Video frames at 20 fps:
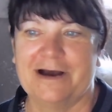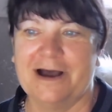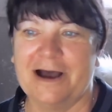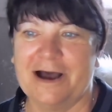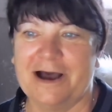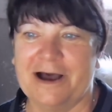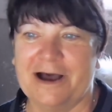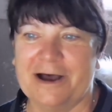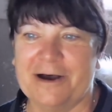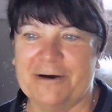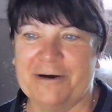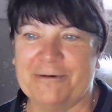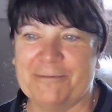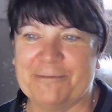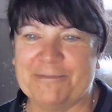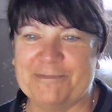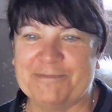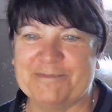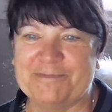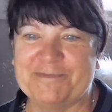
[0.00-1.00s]

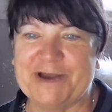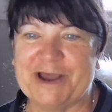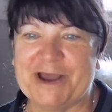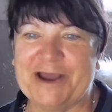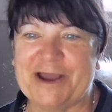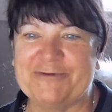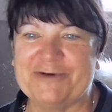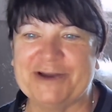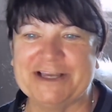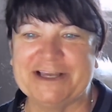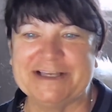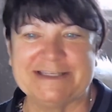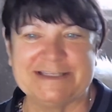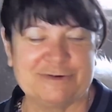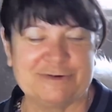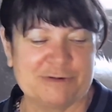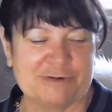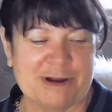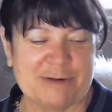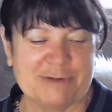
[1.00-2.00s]
But we
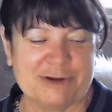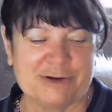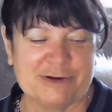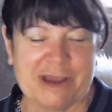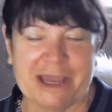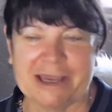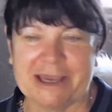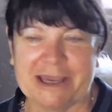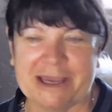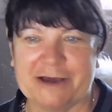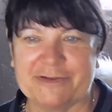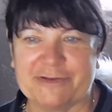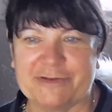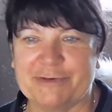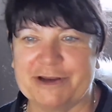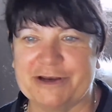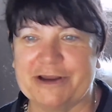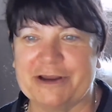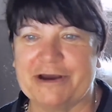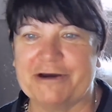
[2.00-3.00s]
still remember you hanging out the
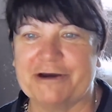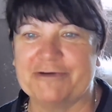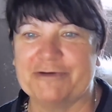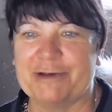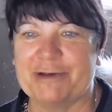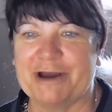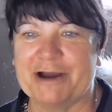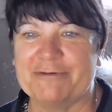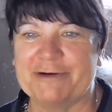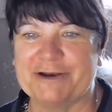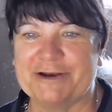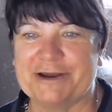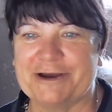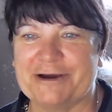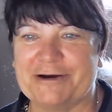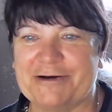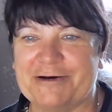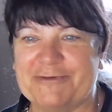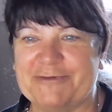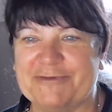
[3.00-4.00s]
window, the back
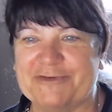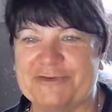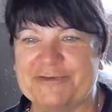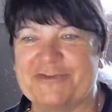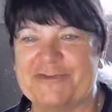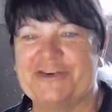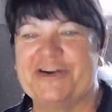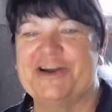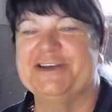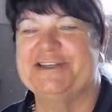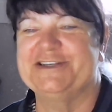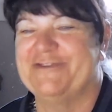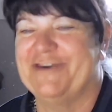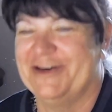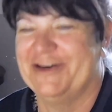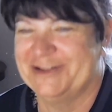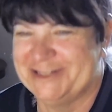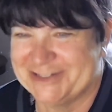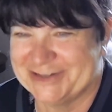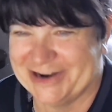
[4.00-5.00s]
window, because of all
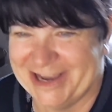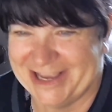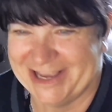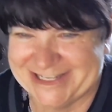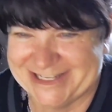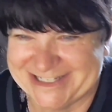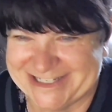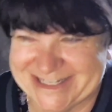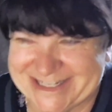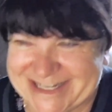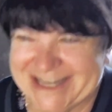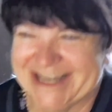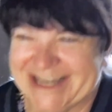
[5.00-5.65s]
the stress.